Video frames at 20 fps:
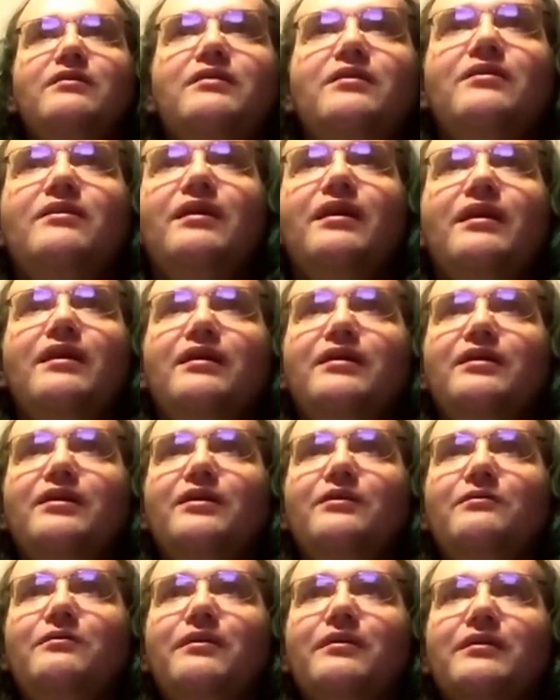No
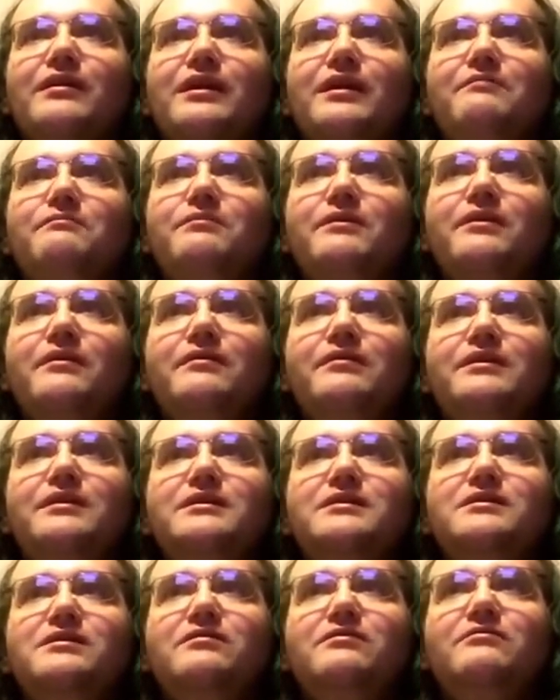harder working
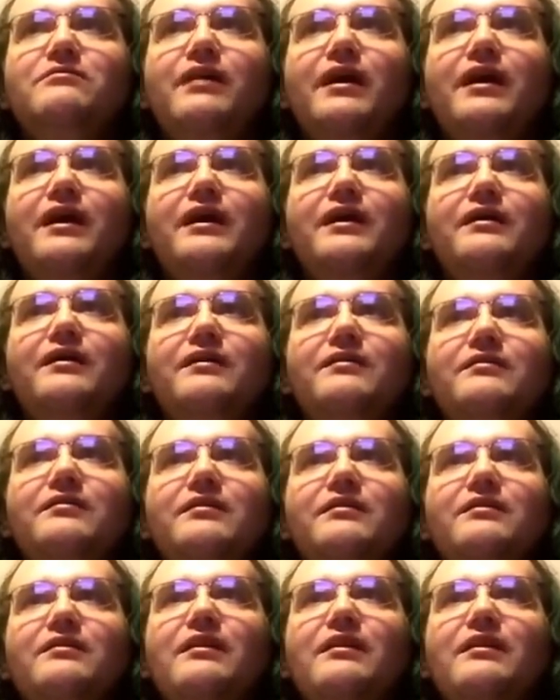ponies around.